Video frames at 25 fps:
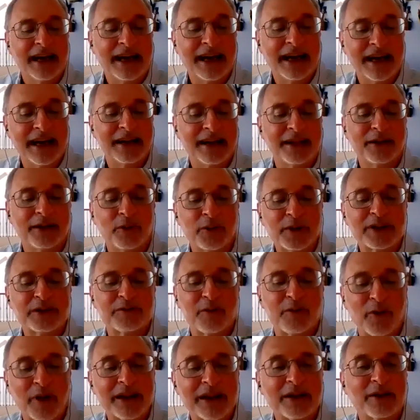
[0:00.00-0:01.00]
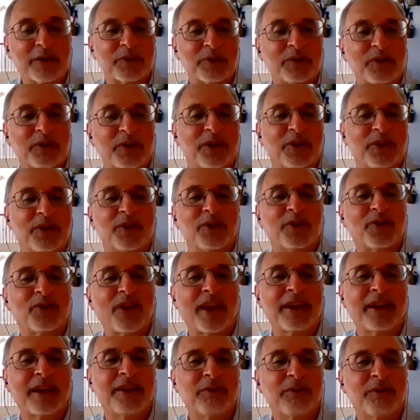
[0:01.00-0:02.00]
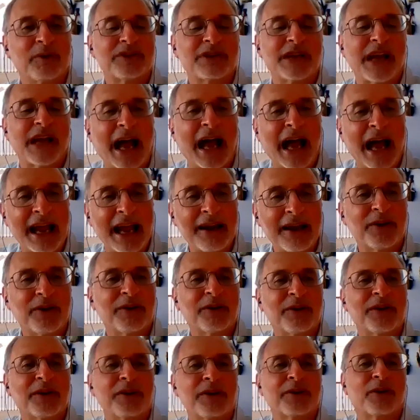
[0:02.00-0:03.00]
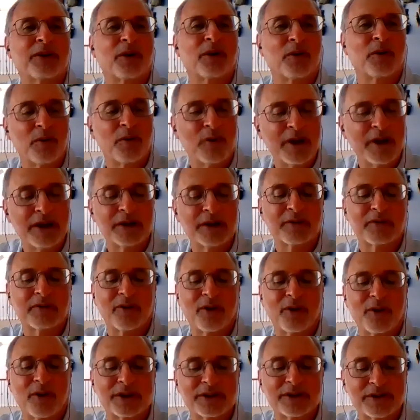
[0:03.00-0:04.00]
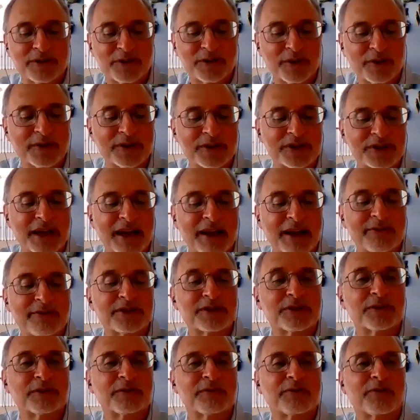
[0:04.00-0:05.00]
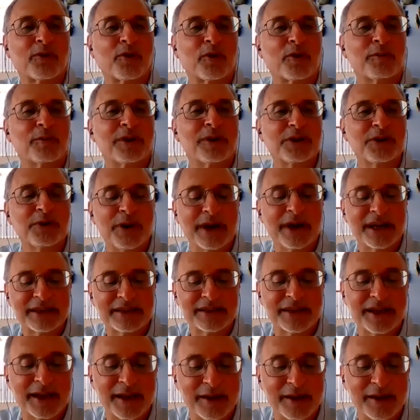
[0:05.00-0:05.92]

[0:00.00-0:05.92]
Luis Moreno is a retired career Foreign Service officer, former U.S.